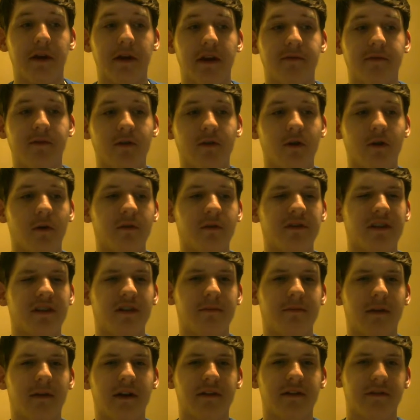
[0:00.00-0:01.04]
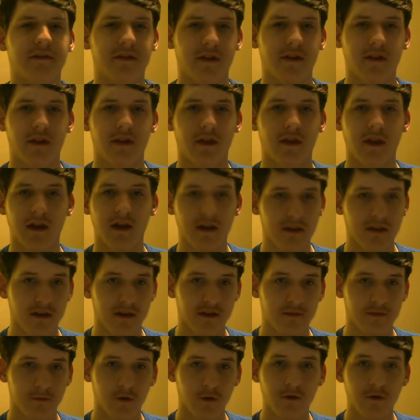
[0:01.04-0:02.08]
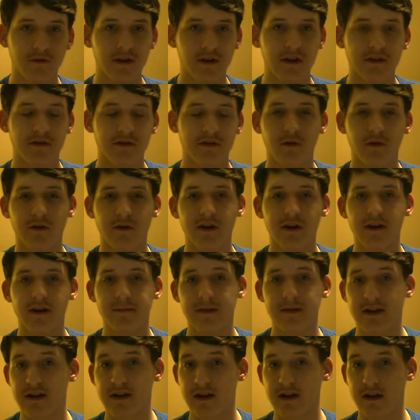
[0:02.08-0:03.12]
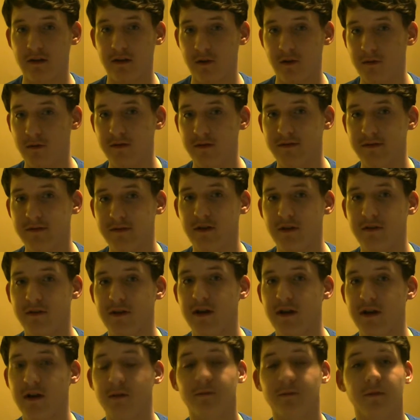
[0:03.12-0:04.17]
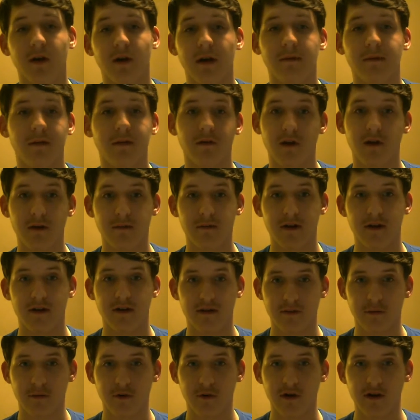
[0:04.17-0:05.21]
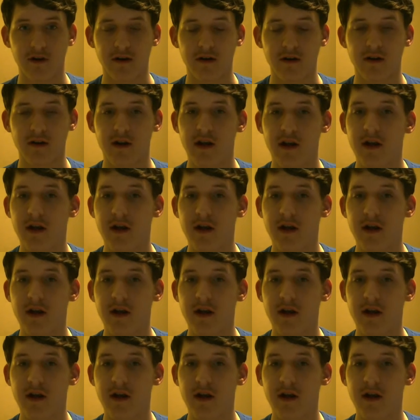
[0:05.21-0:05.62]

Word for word: if you go into the mindset thinking this movie is going to be like Cloverfield, then you're probably going to be disappointed.